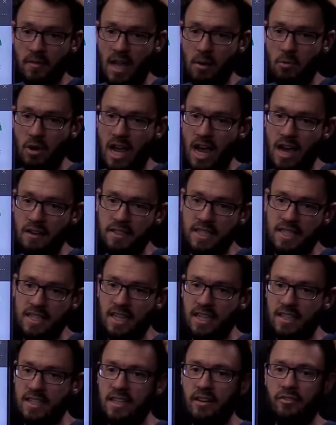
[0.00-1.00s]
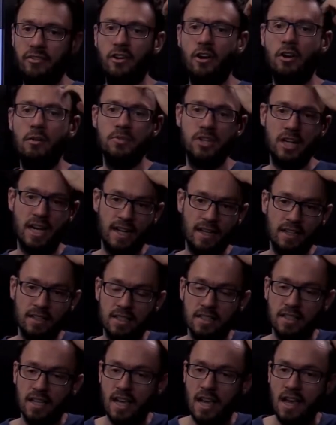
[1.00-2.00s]
and we have 6 different
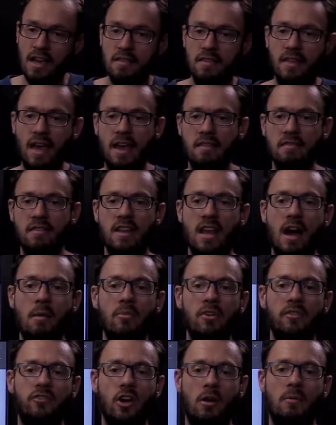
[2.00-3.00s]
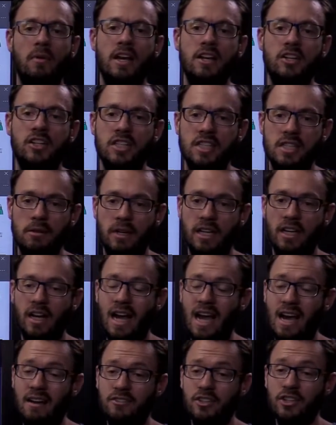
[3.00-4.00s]
objects, then the number of combinations that we're going to
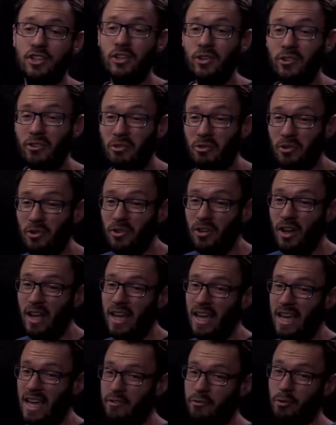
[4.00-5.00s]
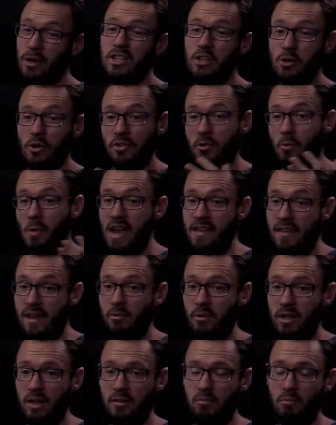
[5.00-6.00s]
have to chew through if we do it the way
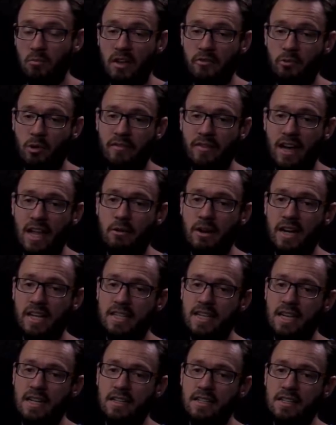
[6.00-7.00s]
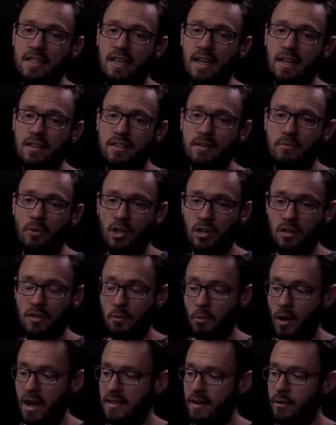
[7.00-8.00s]
that if we evaluate a sentence against a model in
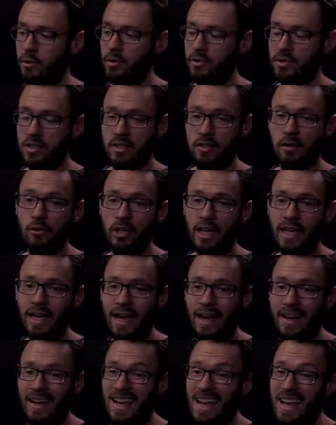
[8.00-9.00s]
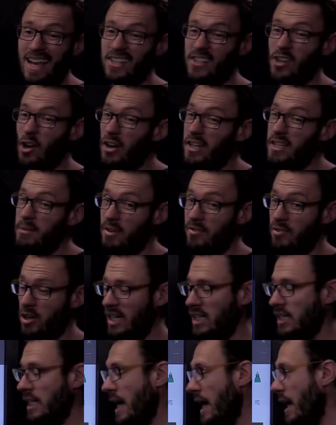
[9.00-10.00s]
the way that we were just looking at is going to be
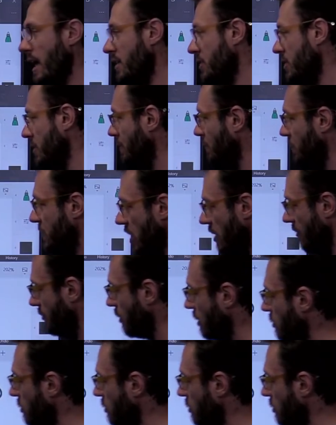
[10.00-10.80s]
very large. So if